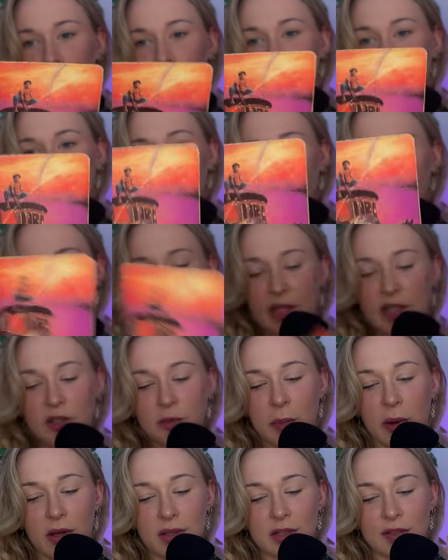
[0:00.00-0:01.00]
Both of these
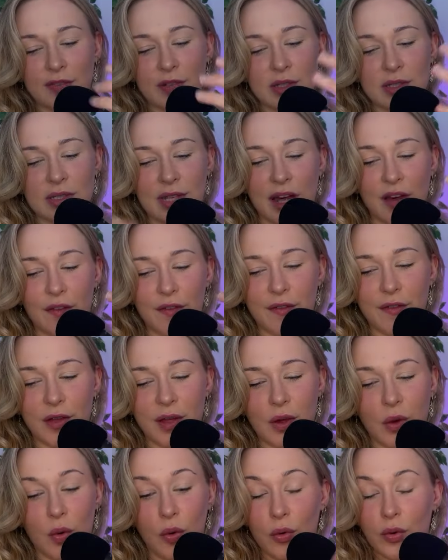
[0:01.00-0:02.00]
parts of yourself,
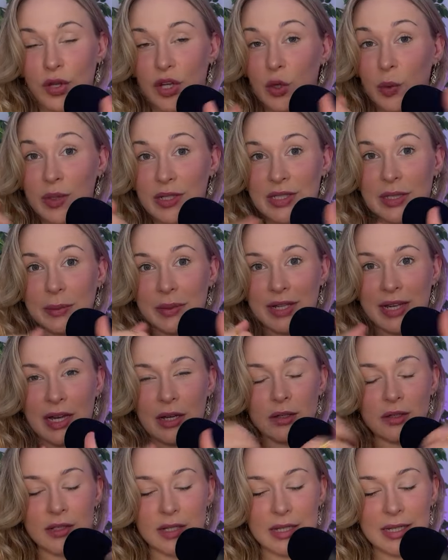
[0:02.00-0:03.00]
or you and somebody
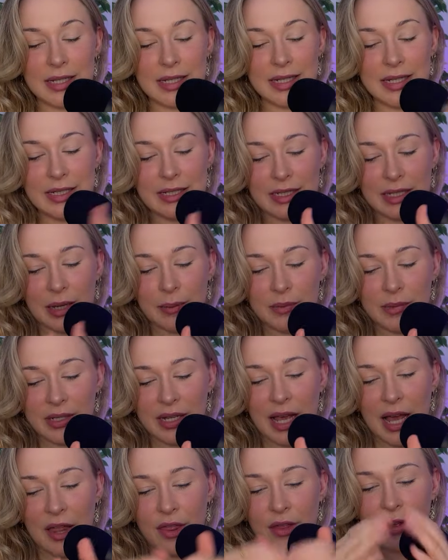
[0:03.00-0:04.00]
else, need to come
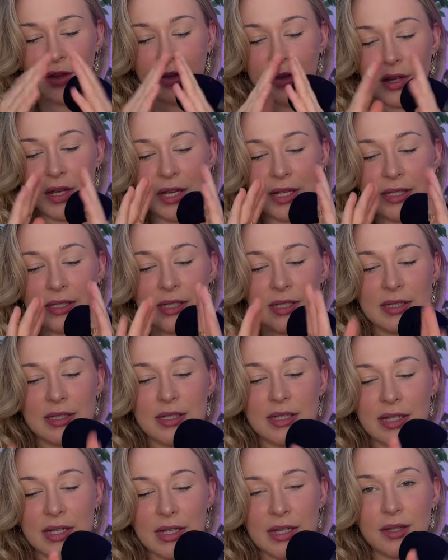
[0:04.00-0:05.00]
together to
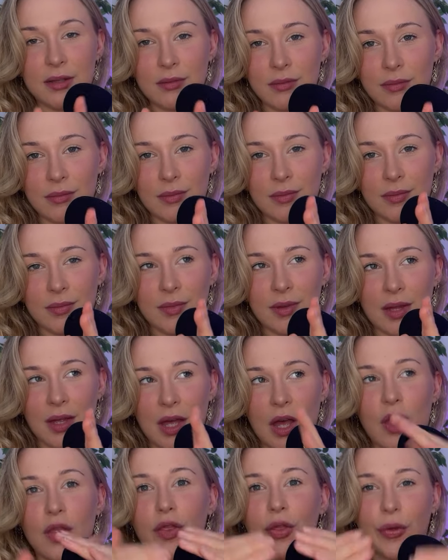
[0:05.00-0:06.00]
see
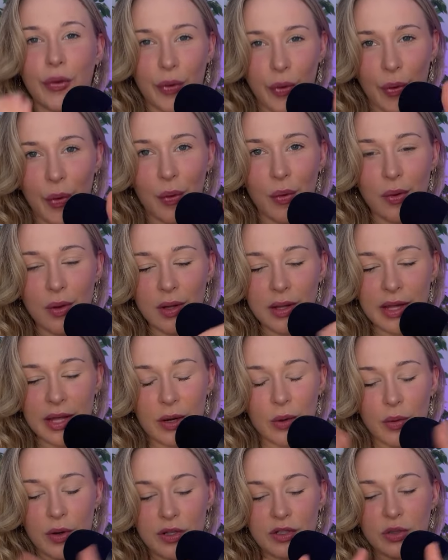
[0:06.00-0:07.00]
the goal in
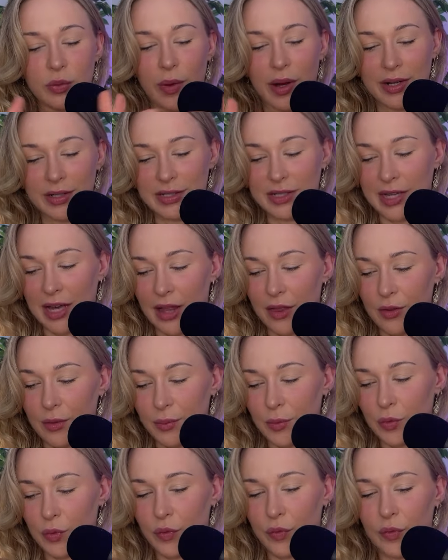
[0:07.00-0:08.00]
order to work together and
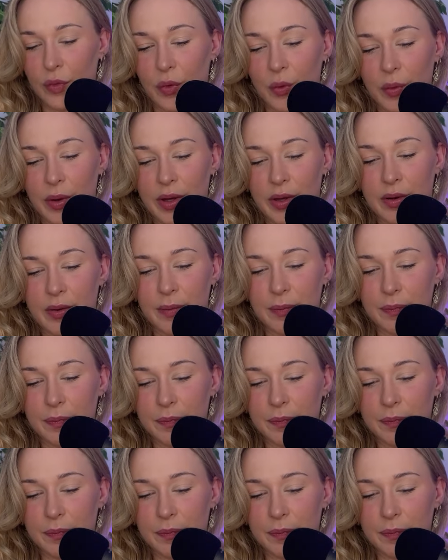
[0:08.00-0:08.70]
move forward